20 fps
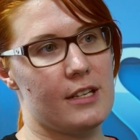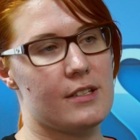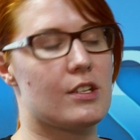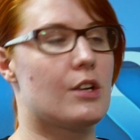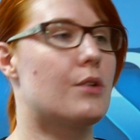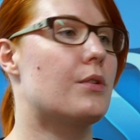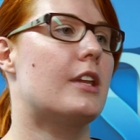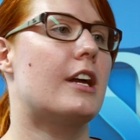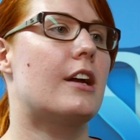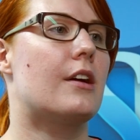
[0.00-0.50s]

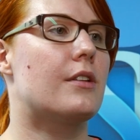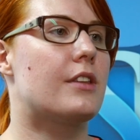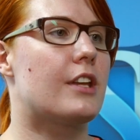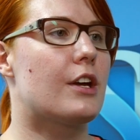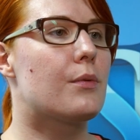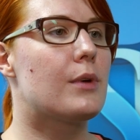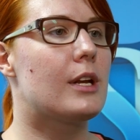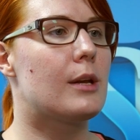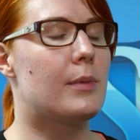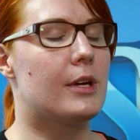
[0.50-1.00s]
So
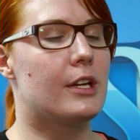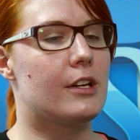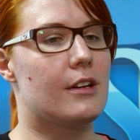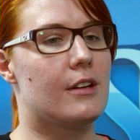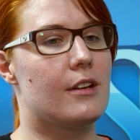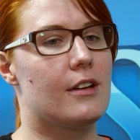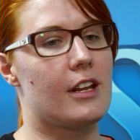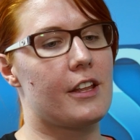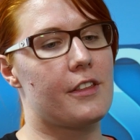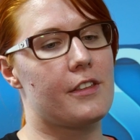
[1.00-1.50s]
there will be
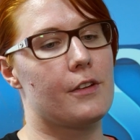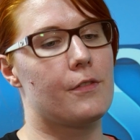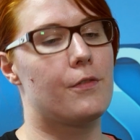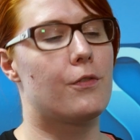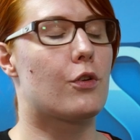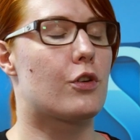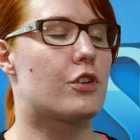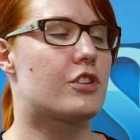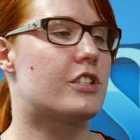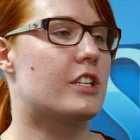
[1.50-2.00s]
nothing
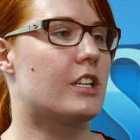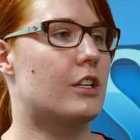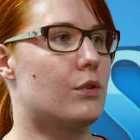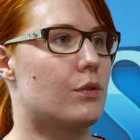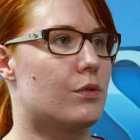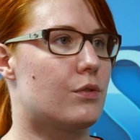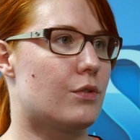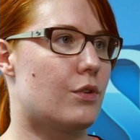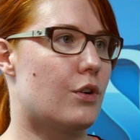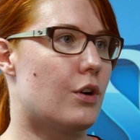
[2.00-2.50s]
forcing
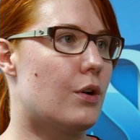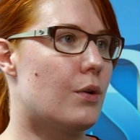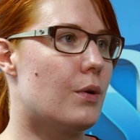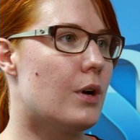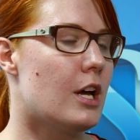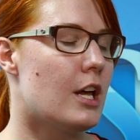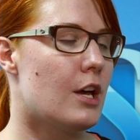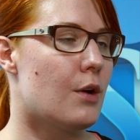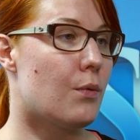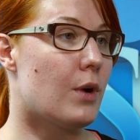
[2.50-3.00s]
you to go
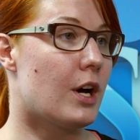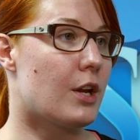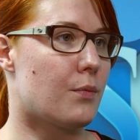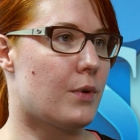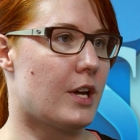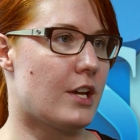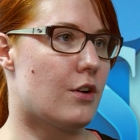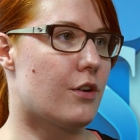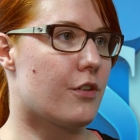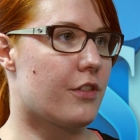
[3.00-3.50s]
one
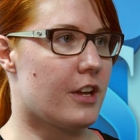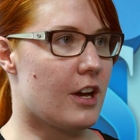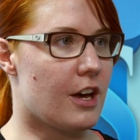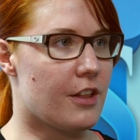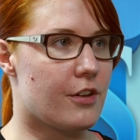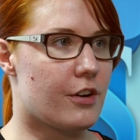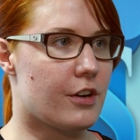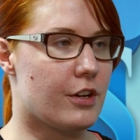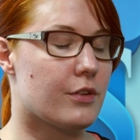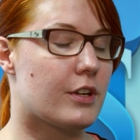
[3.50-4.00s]
way or the other.